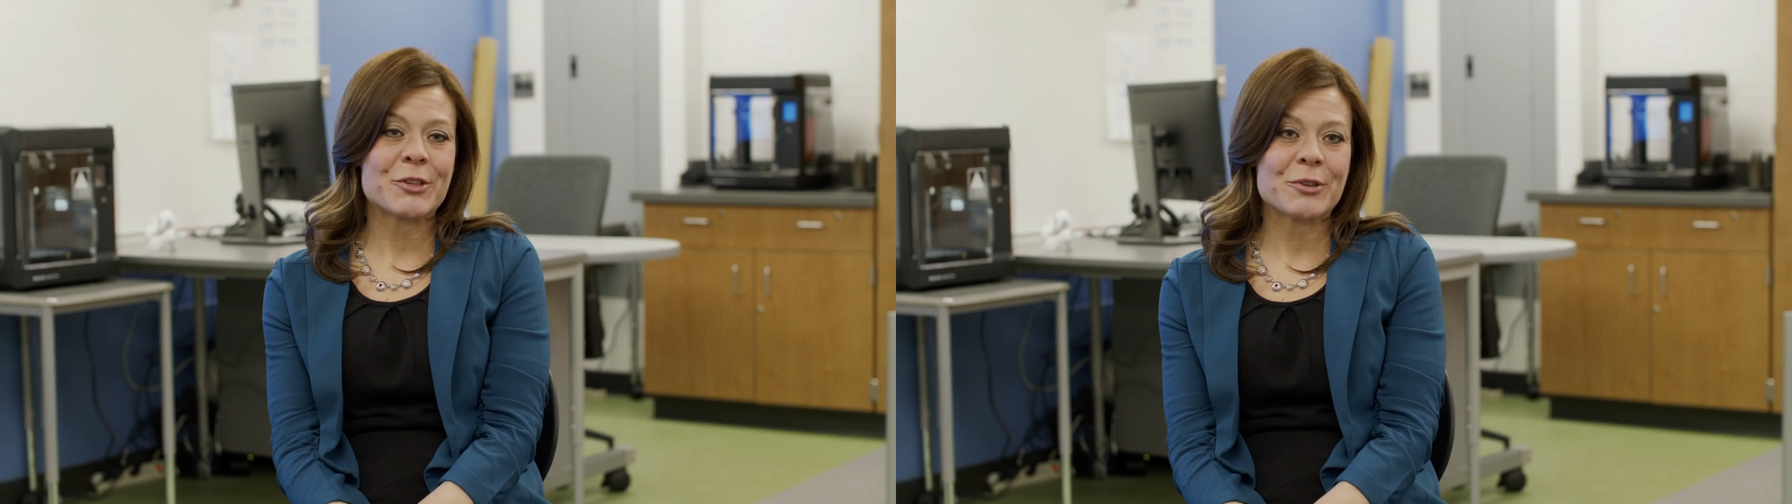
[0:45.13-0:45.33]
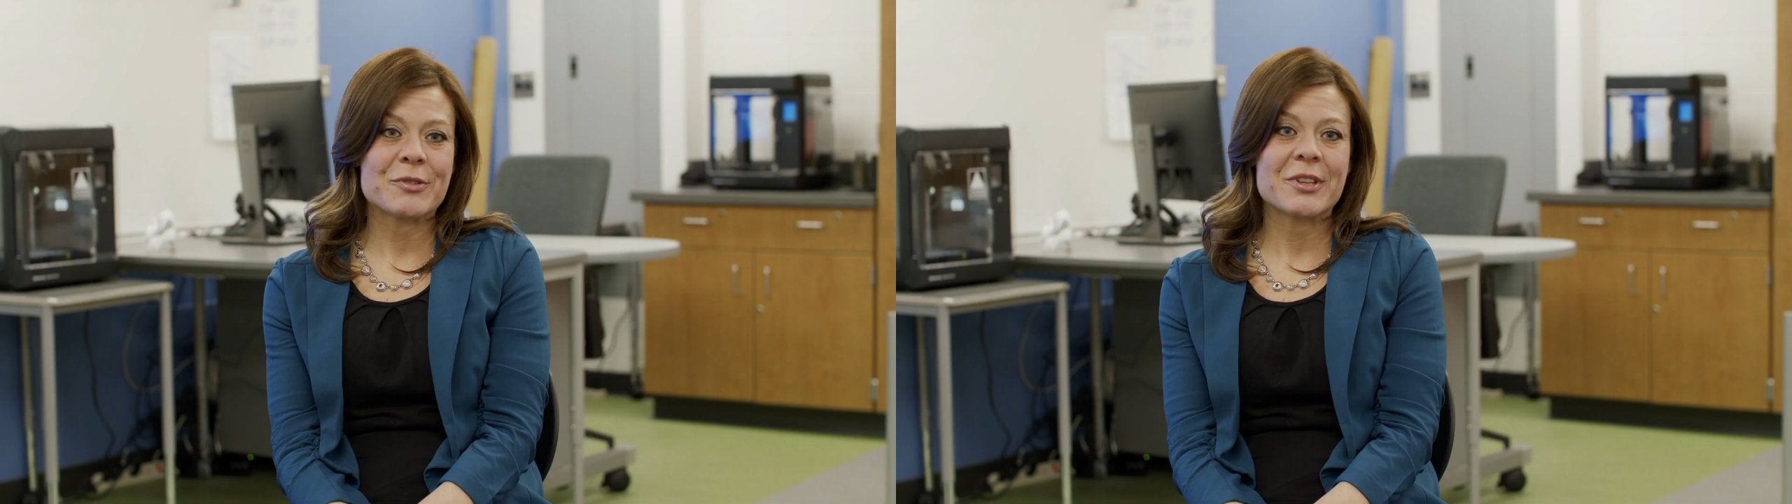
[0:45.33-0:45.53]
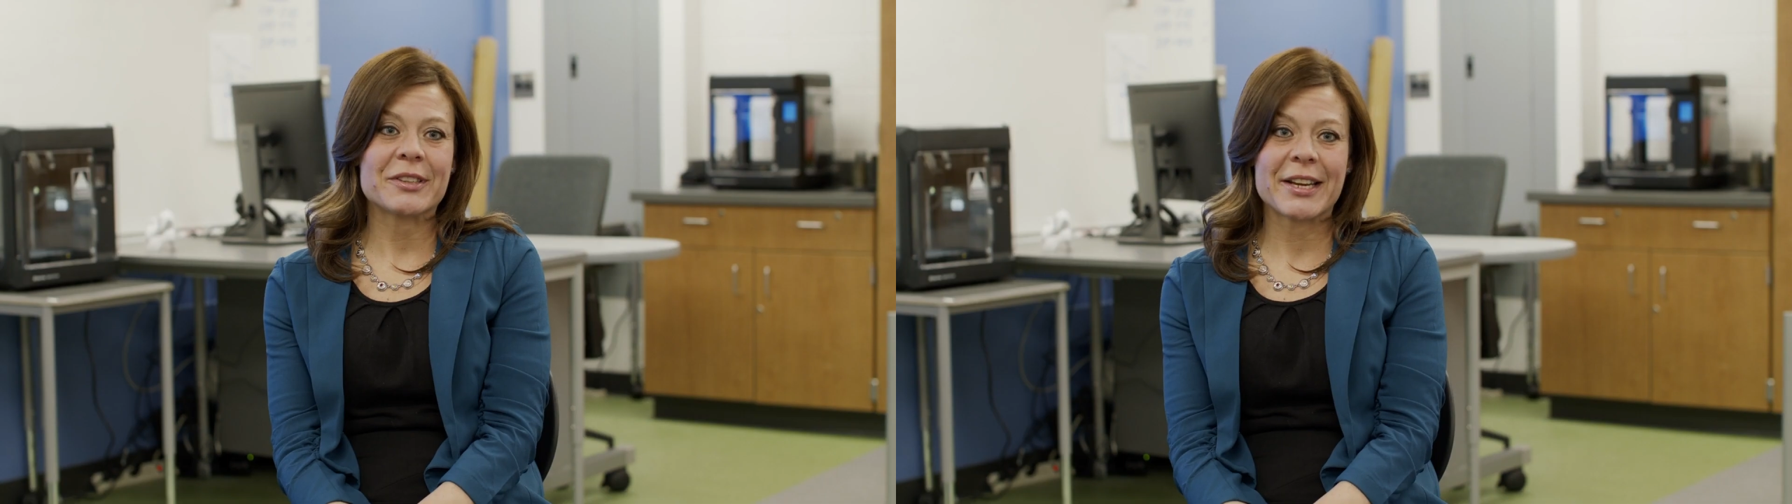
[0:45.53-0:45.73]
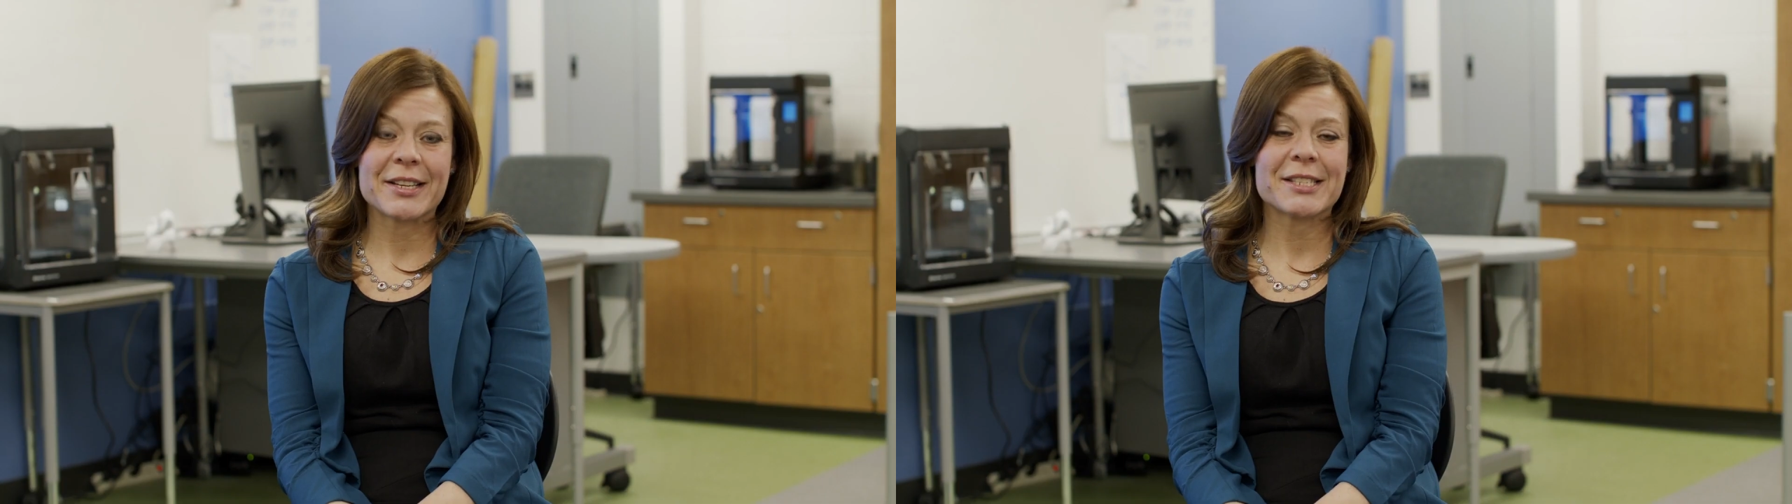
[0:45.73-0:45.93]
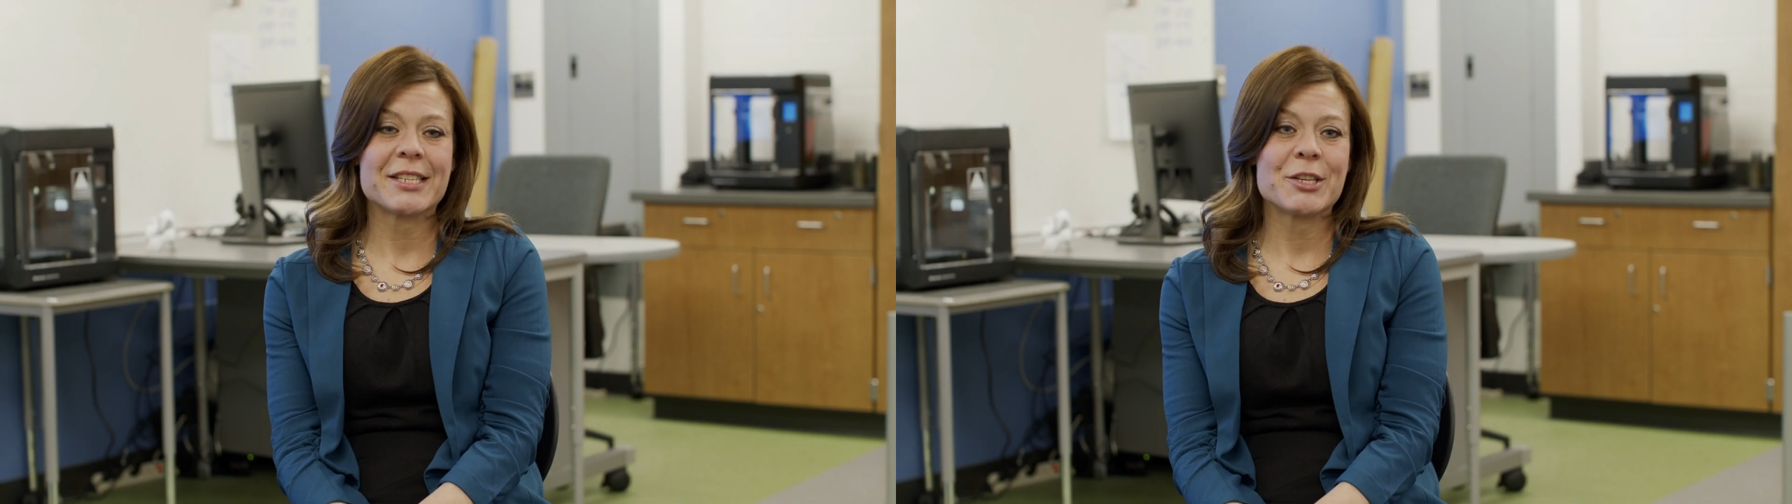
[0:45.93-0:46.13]
to the
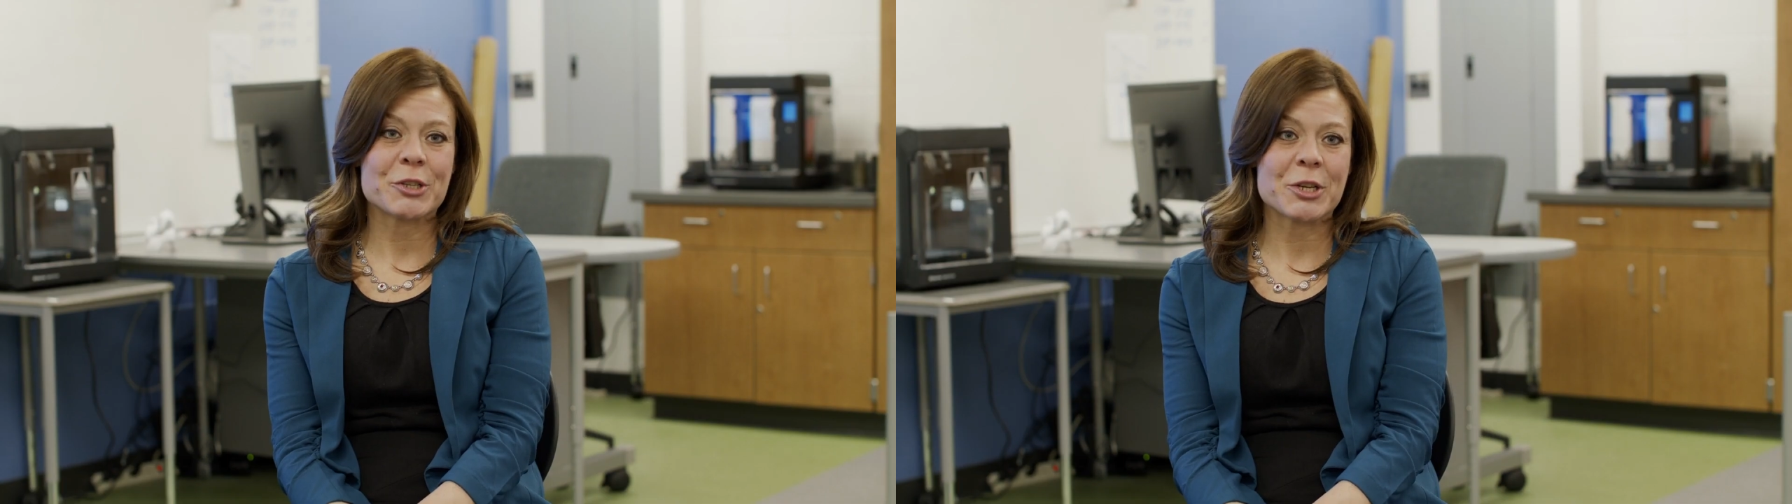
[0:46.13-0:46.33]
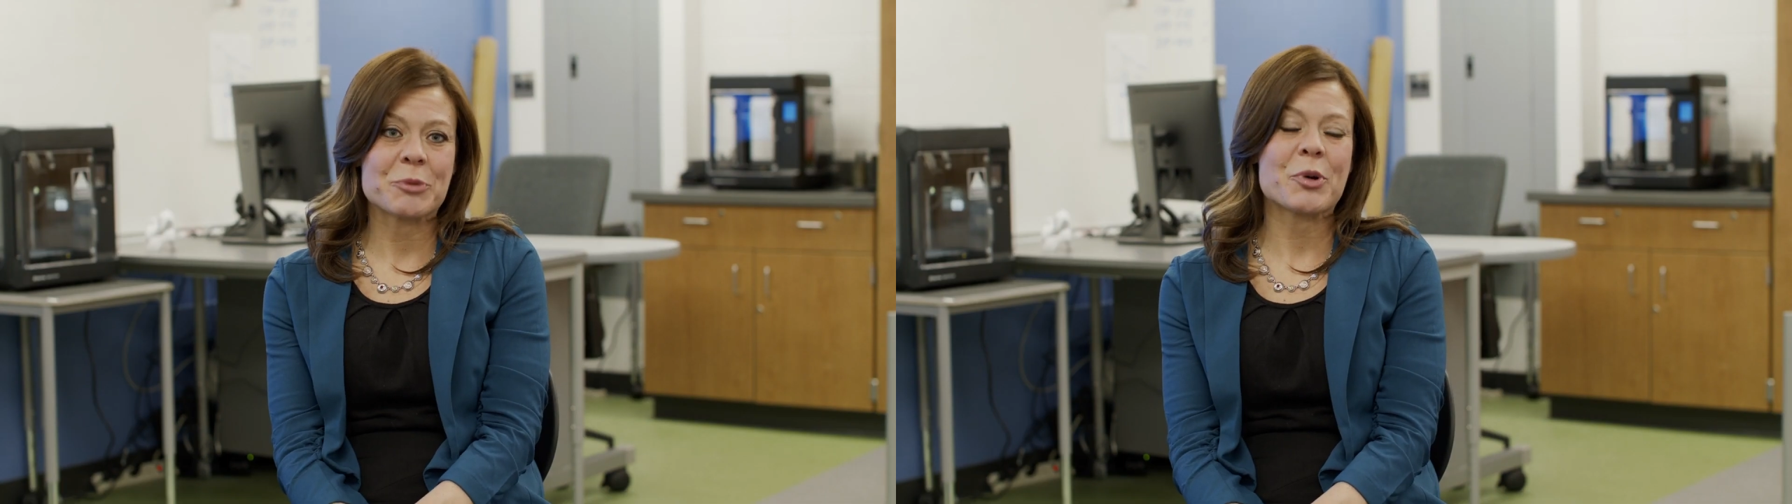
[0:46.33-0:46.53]
latest teaching